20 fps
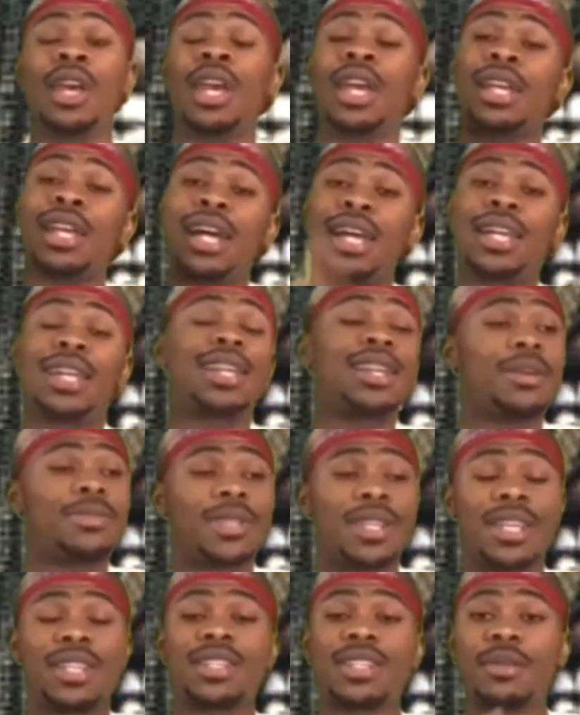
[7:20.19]
And I ended up
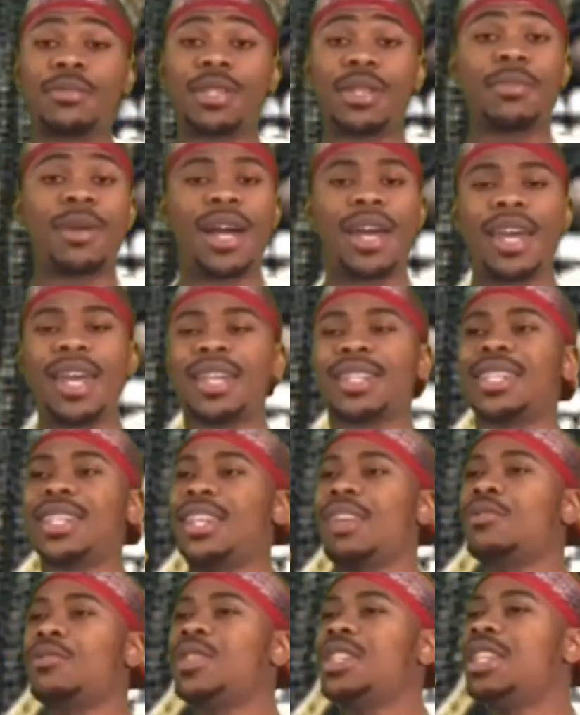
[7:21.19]
saying something to my ex,
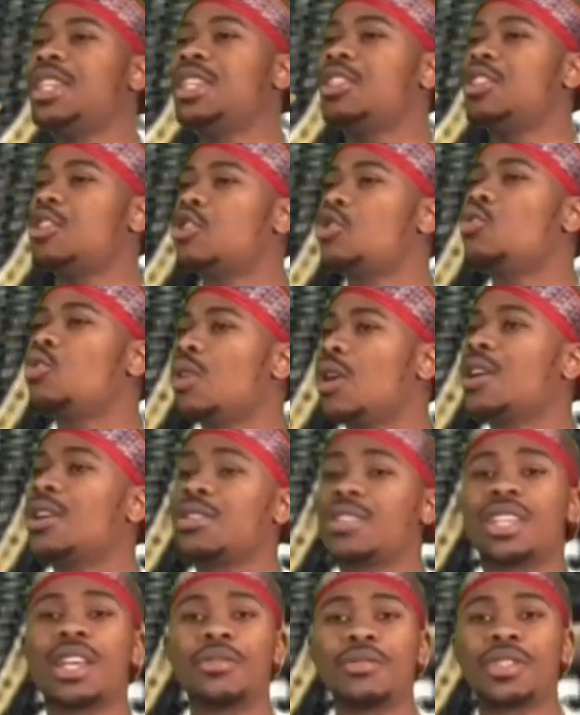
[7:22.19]
and it was these 2
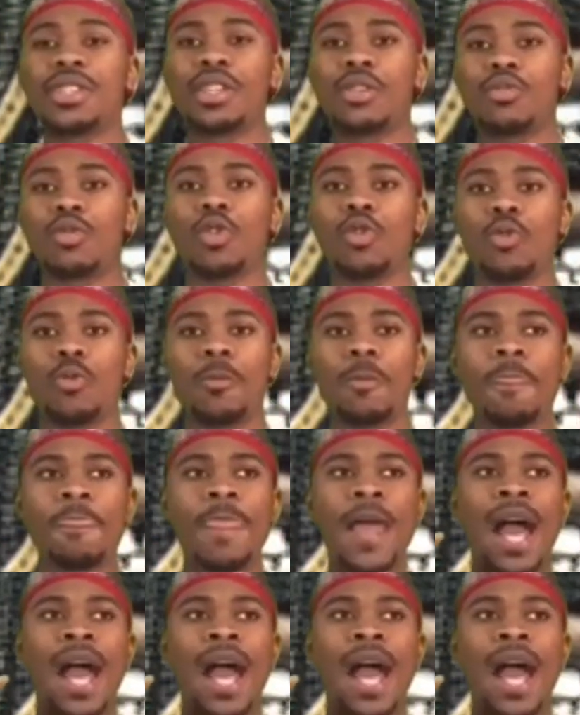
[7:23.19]
girls that was in the room.